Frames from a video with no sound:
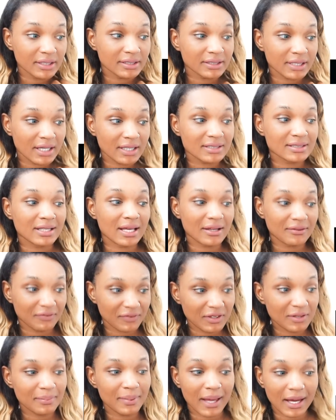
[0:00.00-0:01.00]
He takes
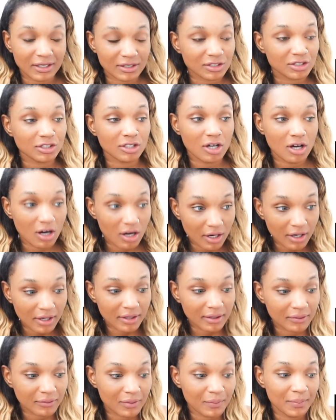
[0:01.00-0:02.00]
that feedback to
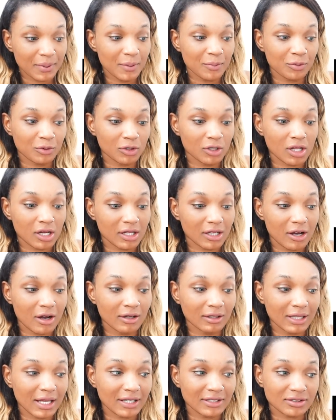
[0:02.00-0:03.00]
heart, and people are,
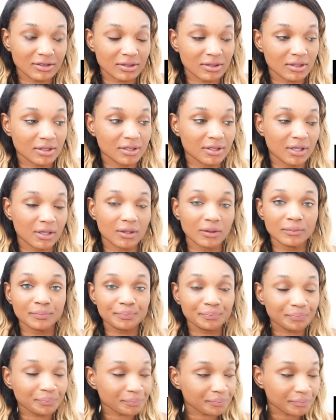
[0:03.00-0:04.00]
are like, you like,
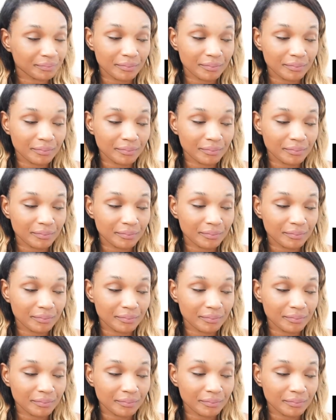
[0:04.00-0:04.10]
know,